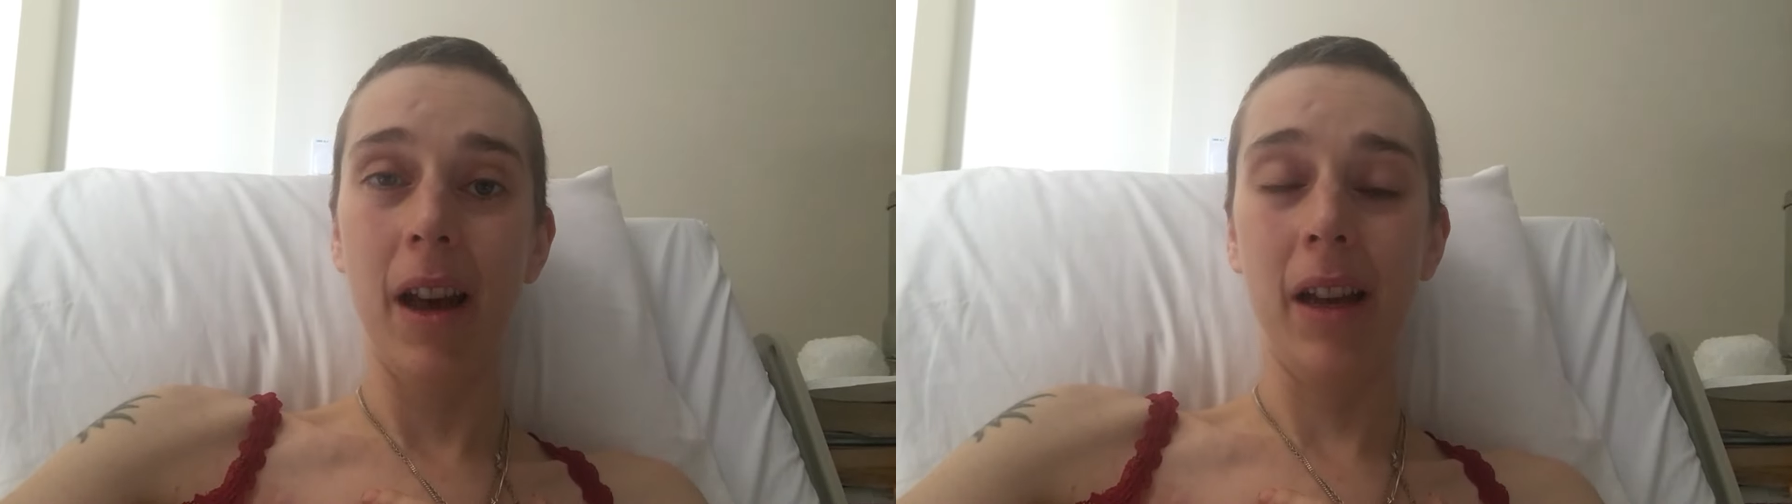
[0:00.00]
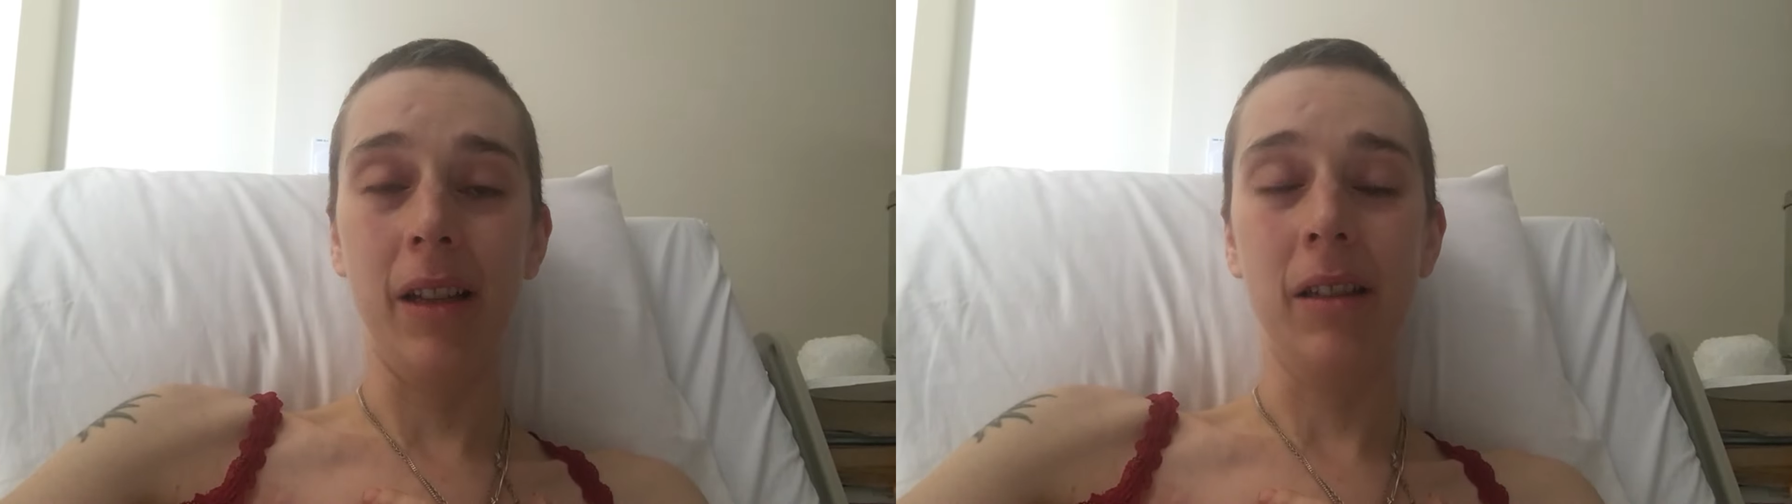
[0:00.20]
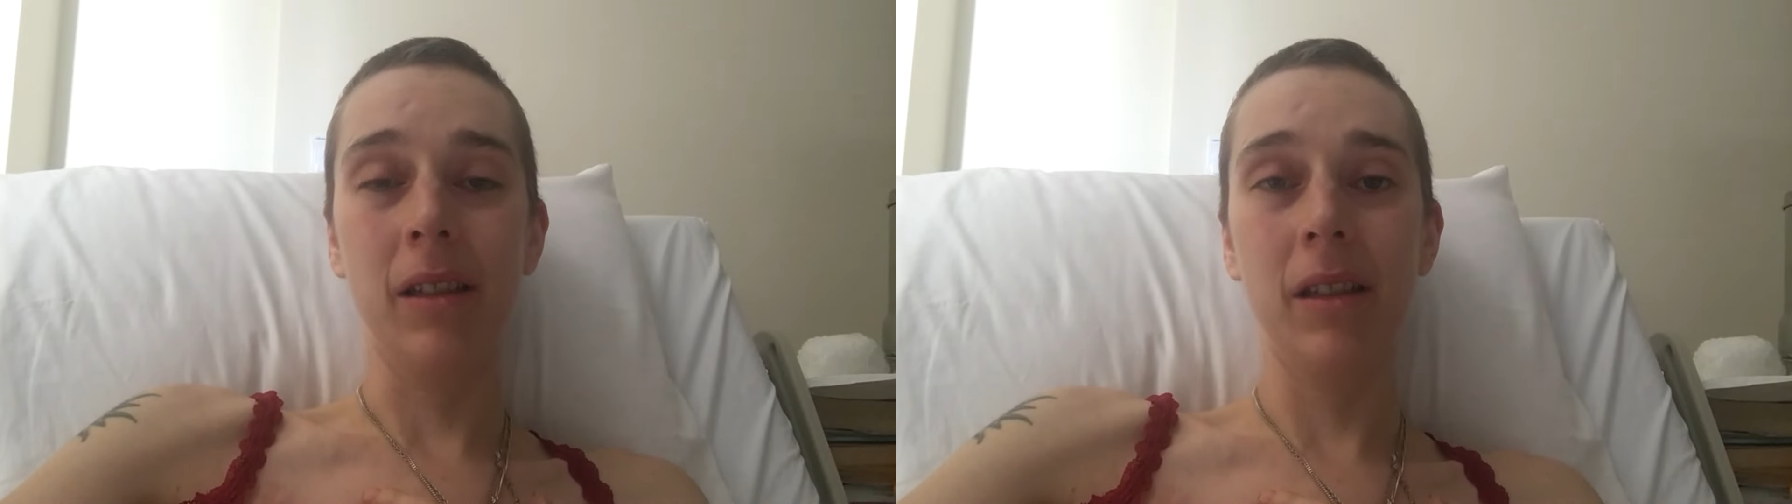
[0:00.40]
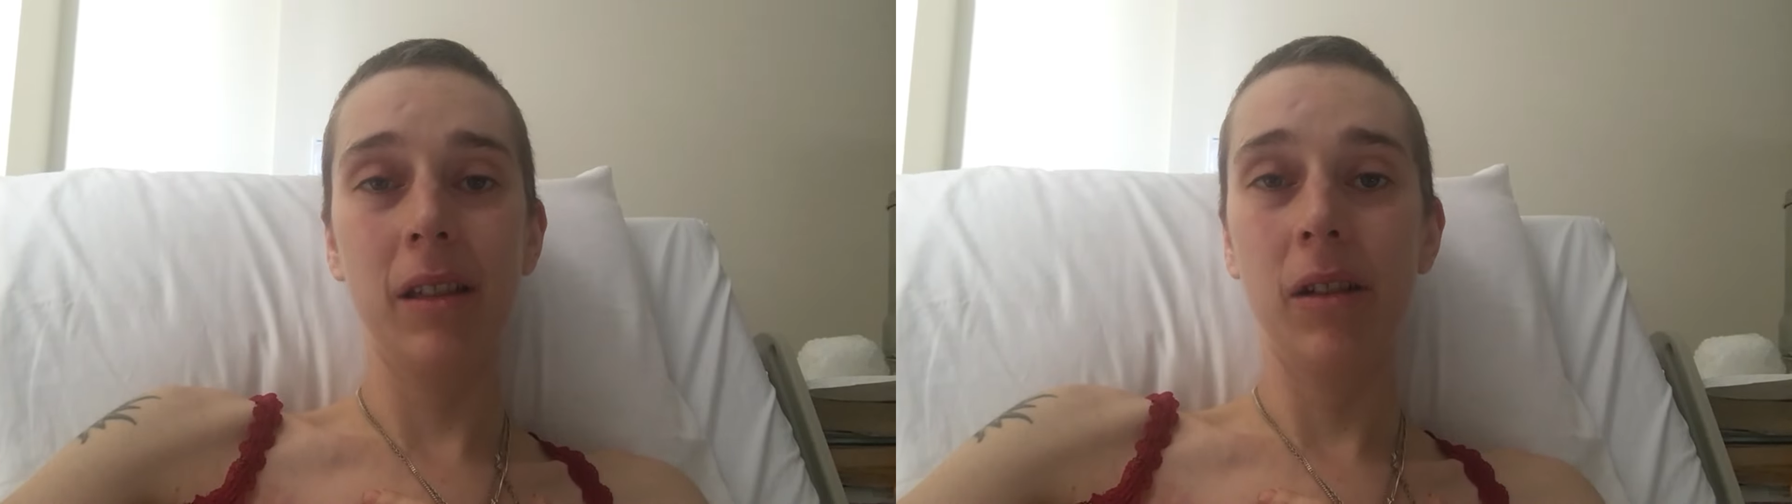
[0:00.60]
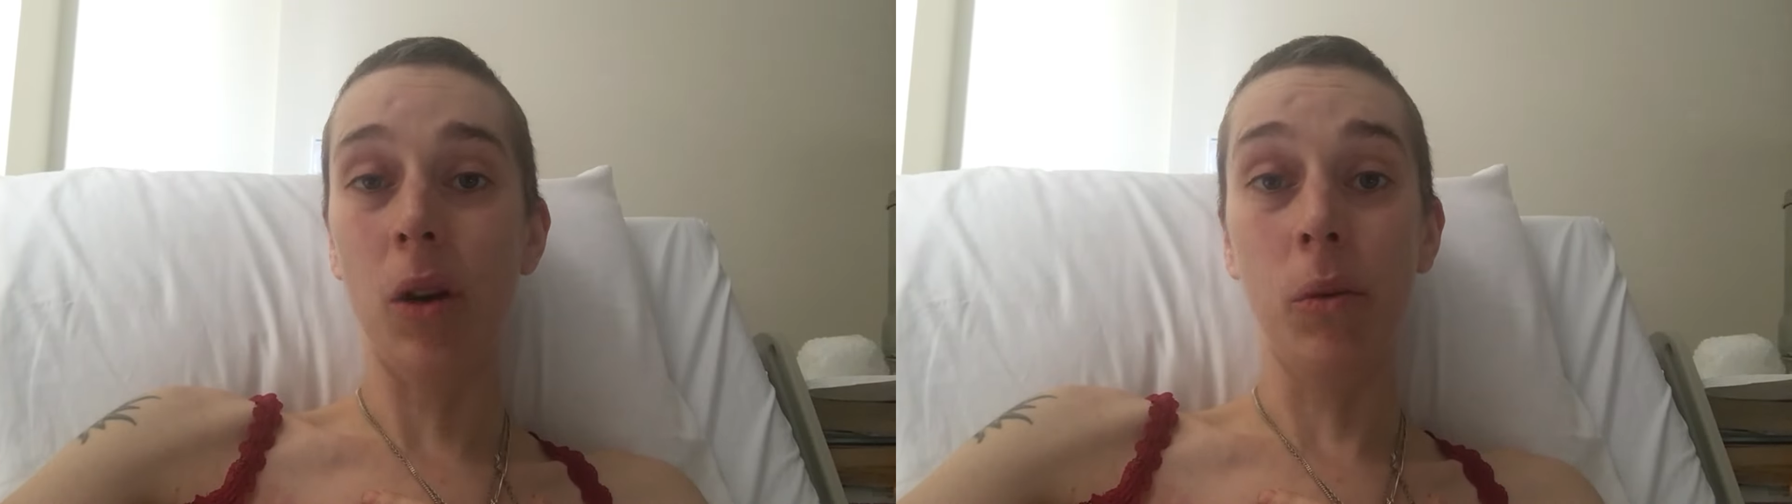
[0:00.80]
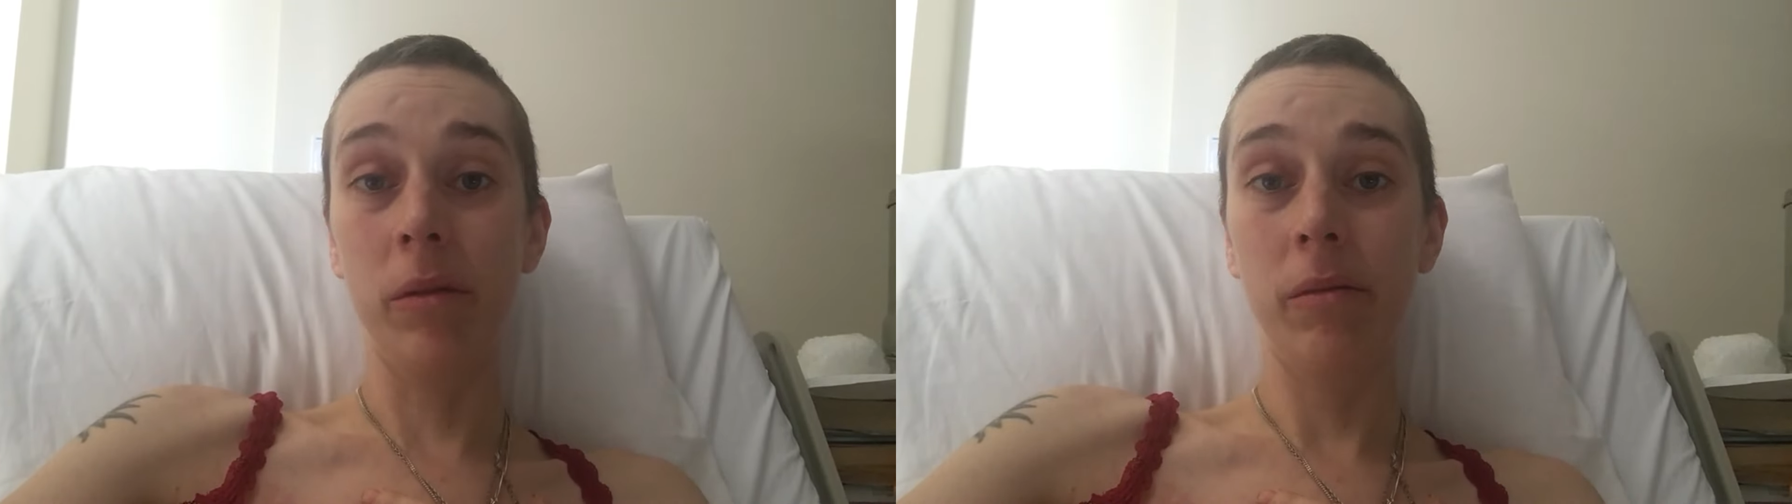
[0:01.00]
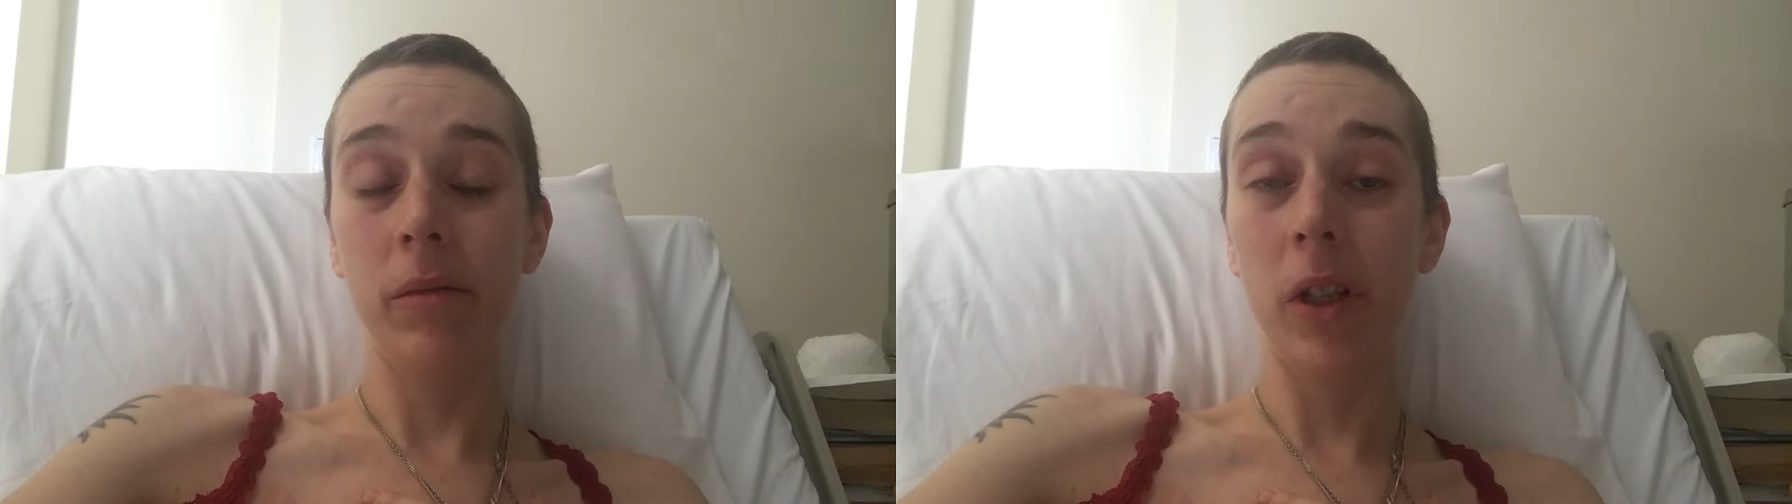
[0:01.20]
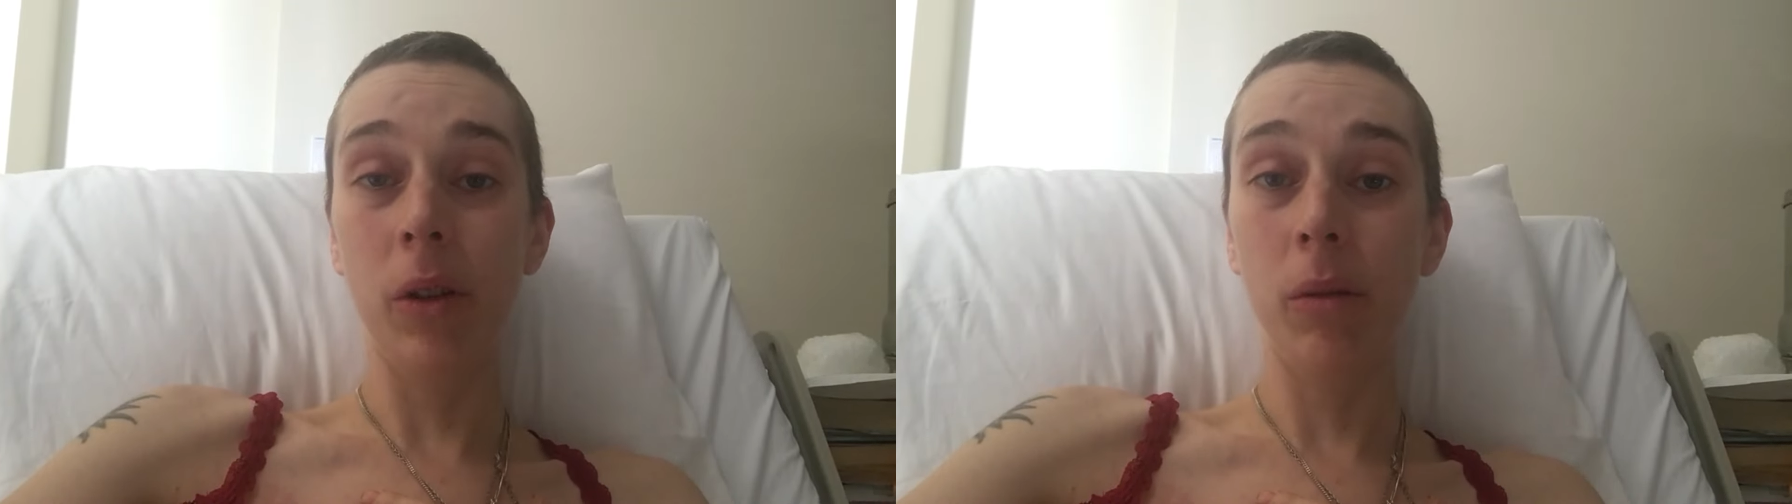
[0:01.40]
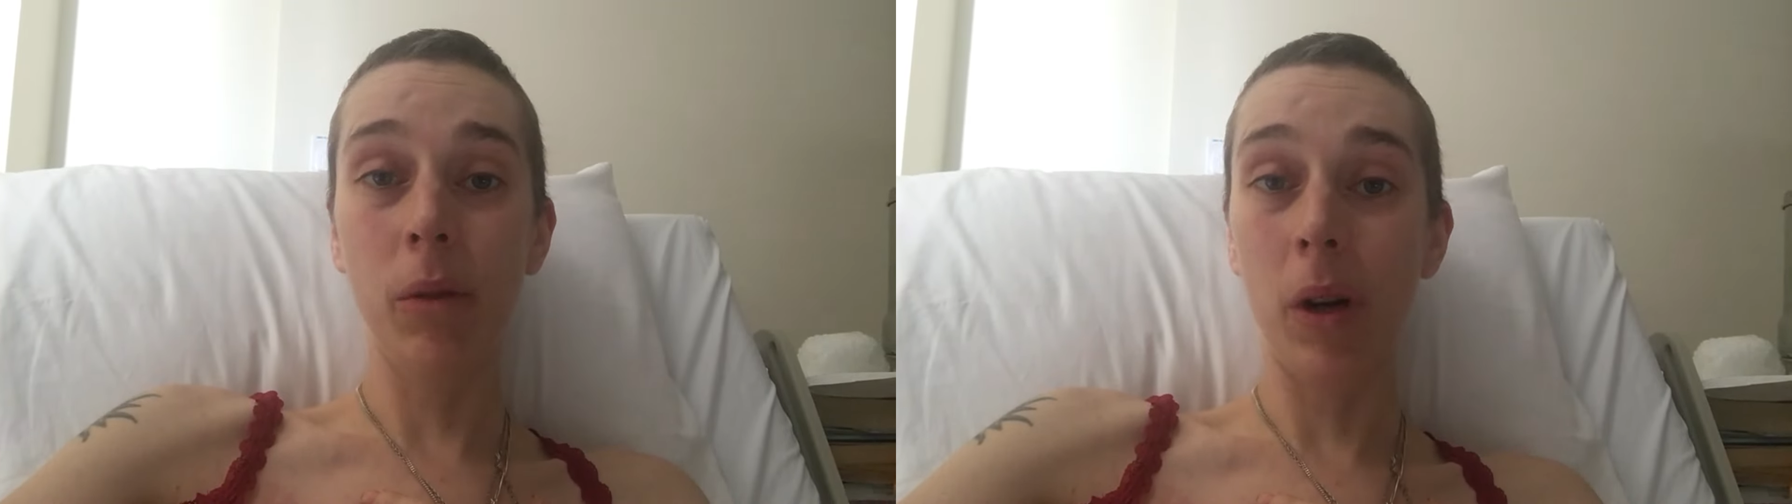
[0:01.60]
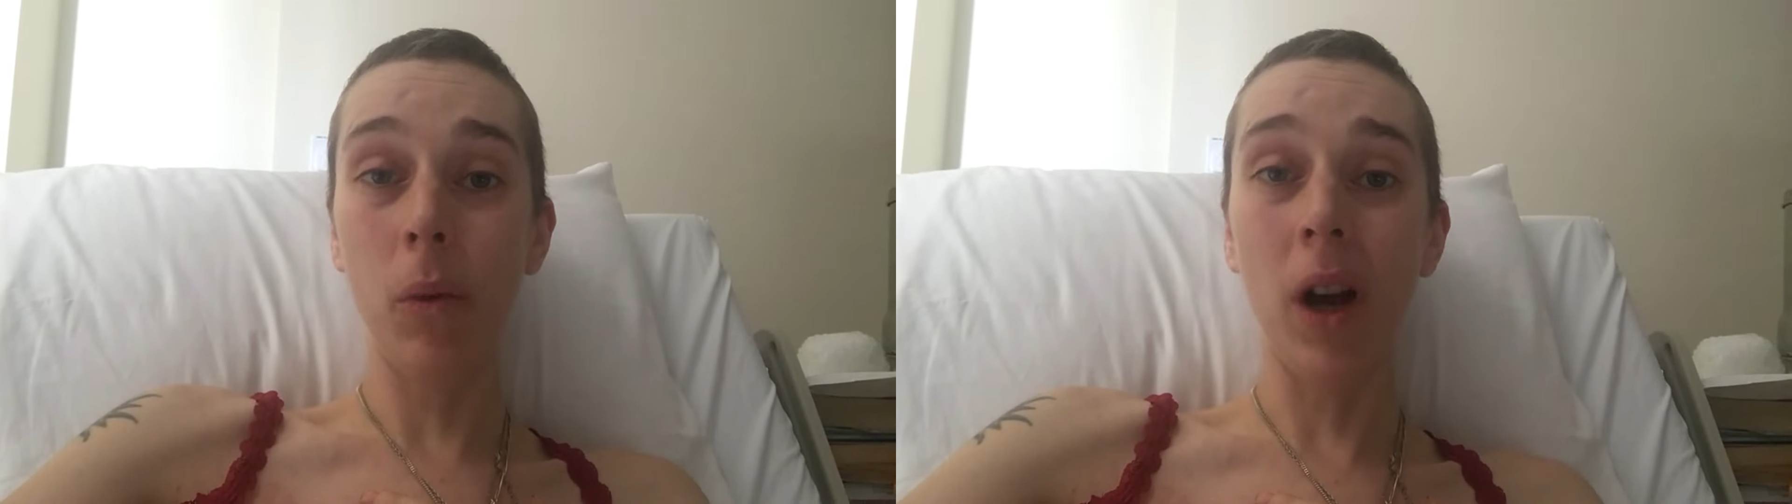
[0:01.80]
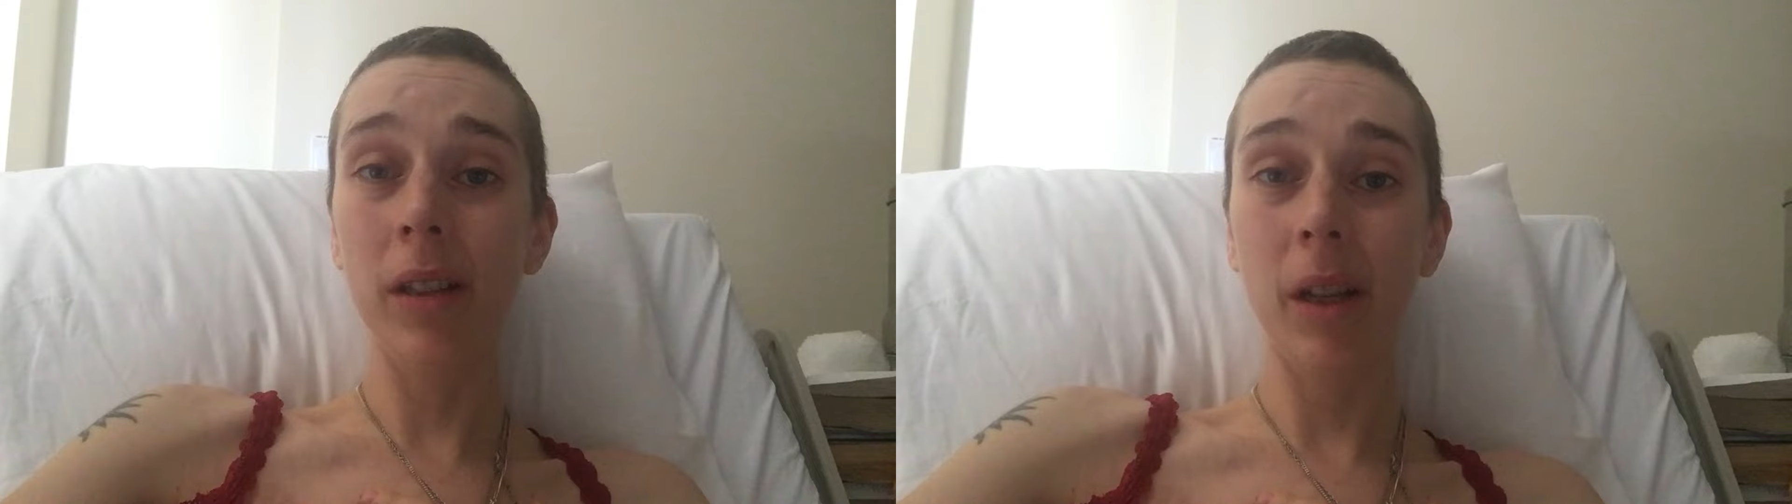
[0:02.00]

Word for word: and no one knew what it was.